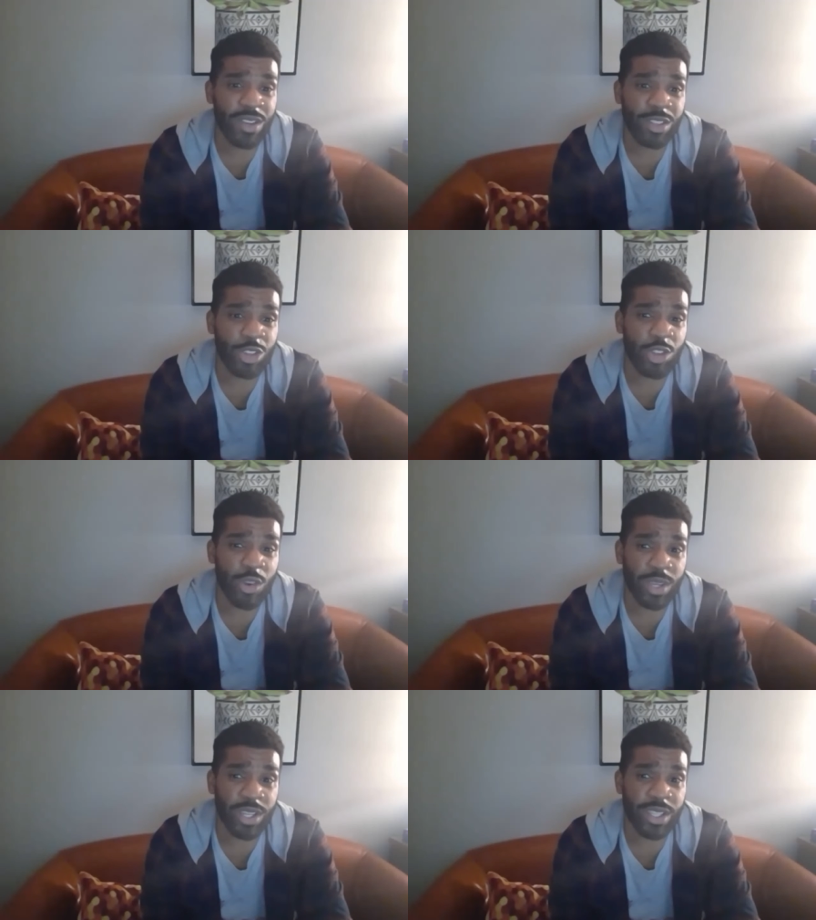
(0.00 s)
to
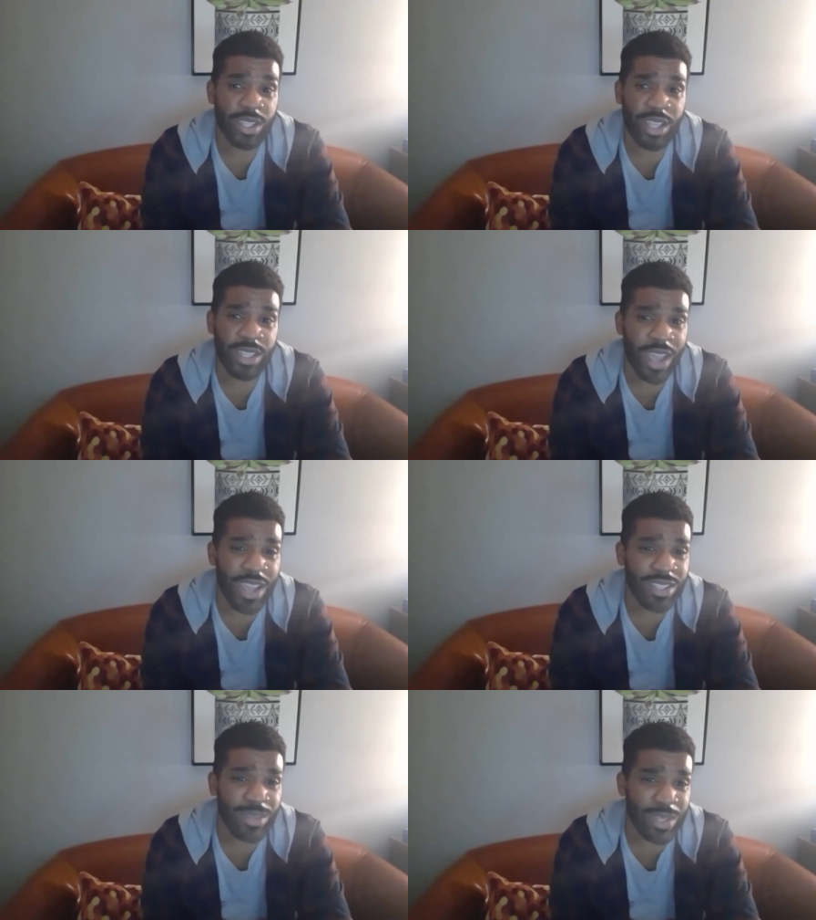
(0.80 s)
show it. And
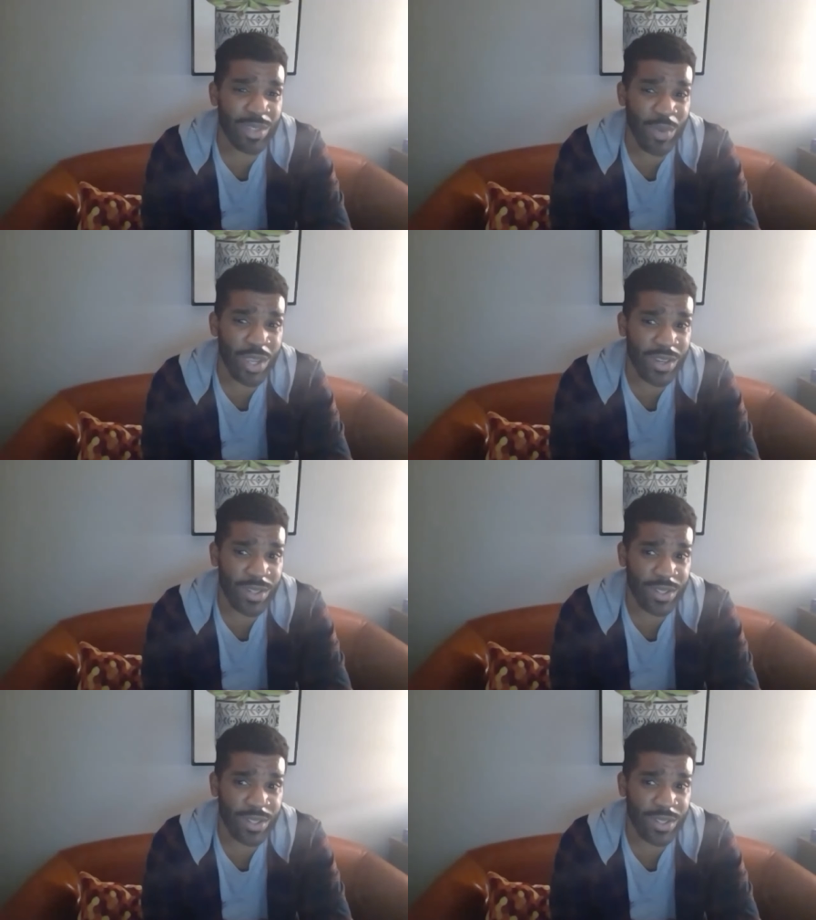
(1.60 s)
that to me is weird.